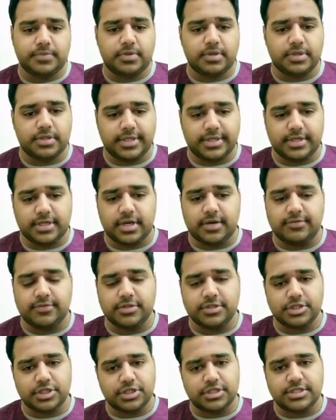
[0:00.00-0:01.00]
It
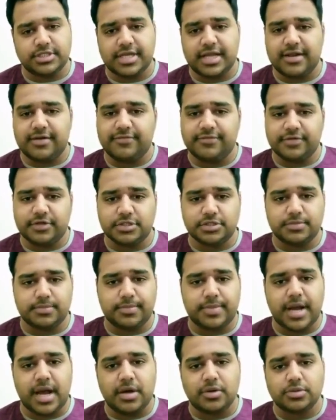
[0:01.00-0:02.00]
covers yourself, your
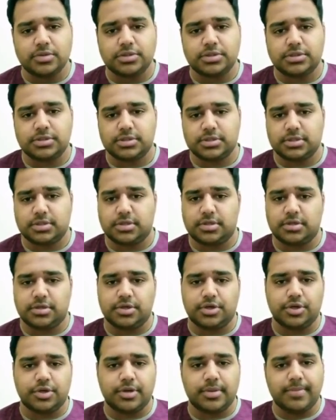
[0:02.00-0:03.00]
spouse,
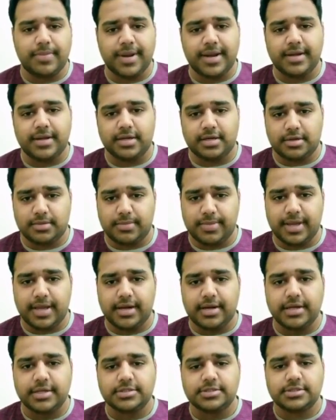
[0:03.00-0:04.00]
your dependent
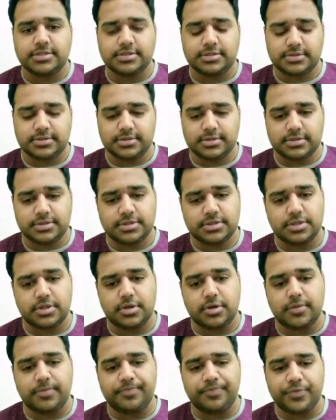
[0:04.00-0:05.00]
parents.
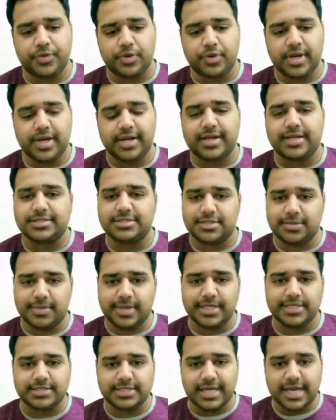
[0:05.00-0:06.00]
So you can
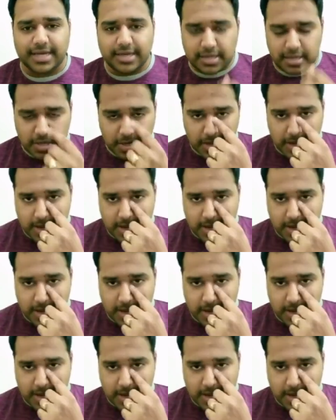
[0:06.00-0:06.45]
customize that.